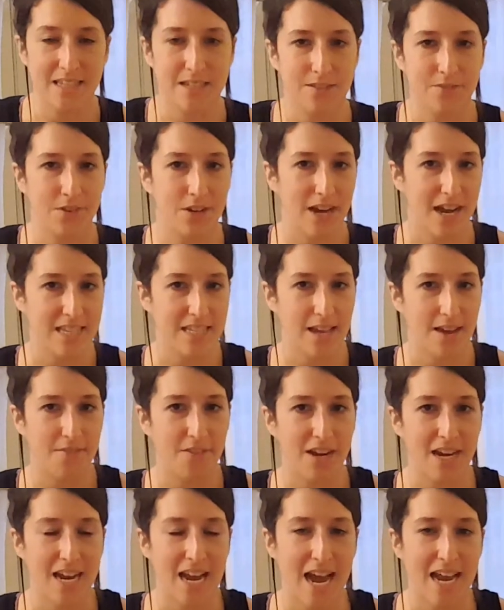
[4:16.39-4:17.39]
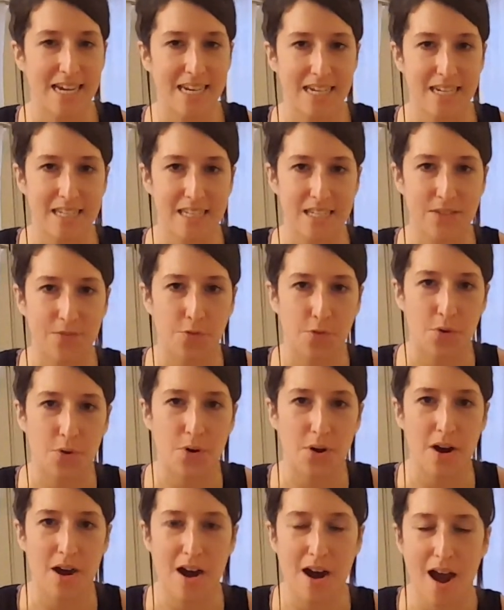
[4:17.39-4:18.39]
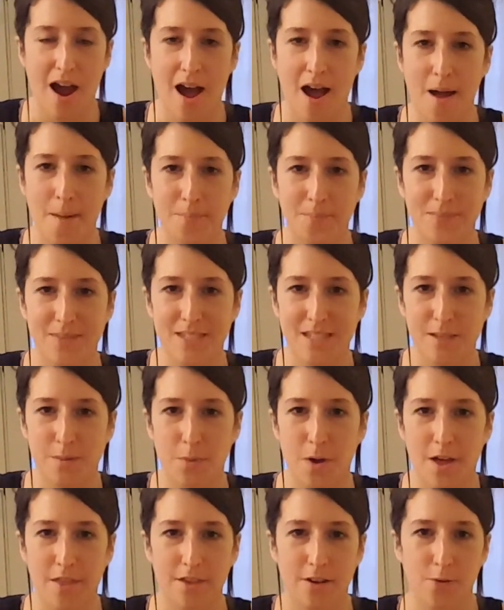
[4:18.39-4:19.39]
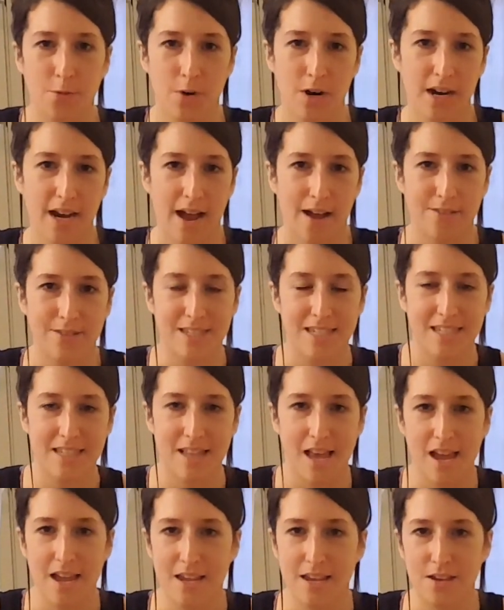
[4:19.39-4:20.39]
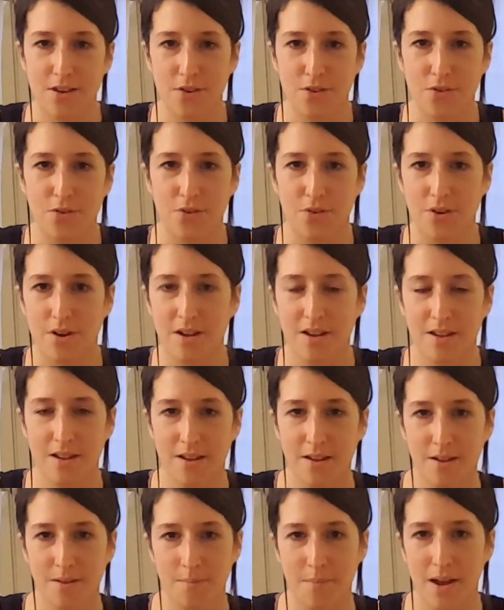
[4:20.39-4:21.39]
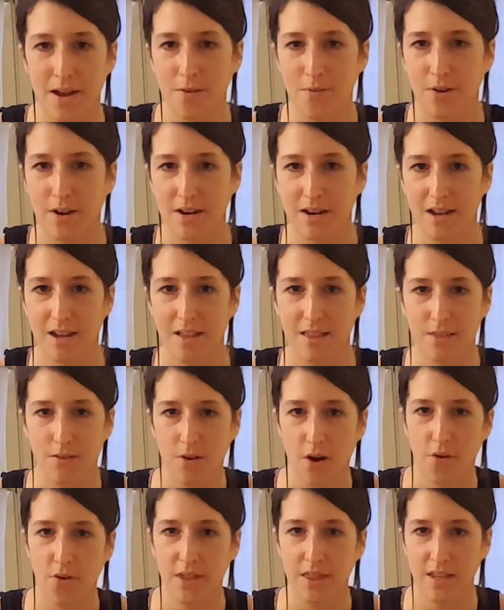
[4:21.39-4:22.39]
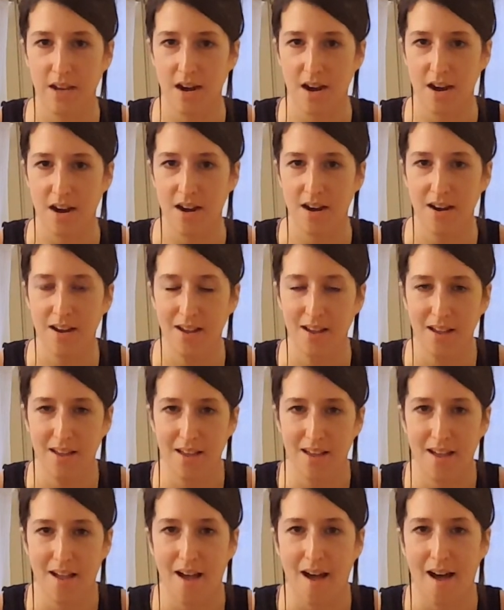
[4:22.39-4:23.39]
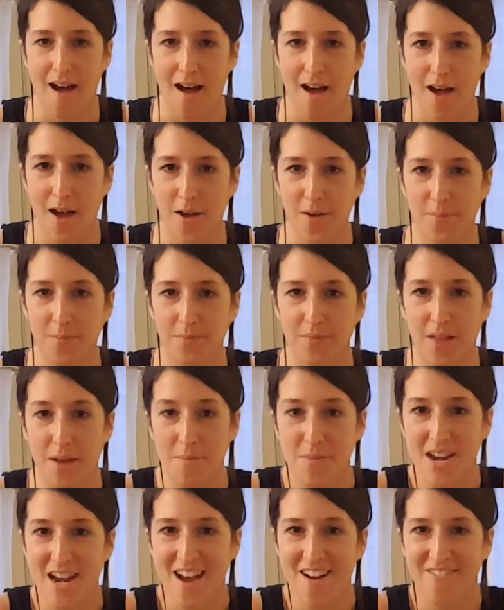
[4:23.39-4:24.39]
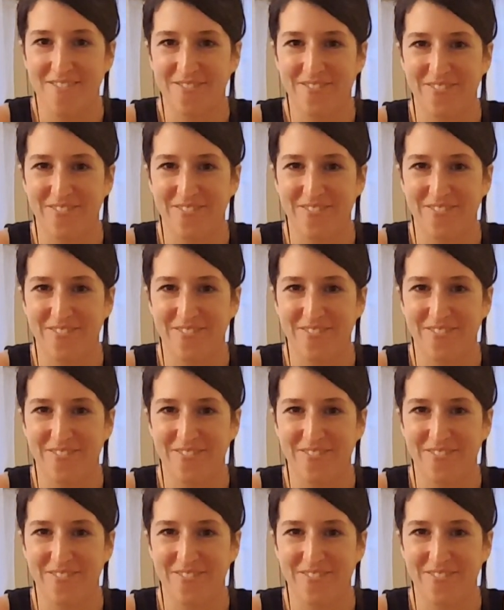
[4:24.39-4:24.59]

So if you guys have any ideas for um, some other workouts that you might want to throw in there, um, let me know.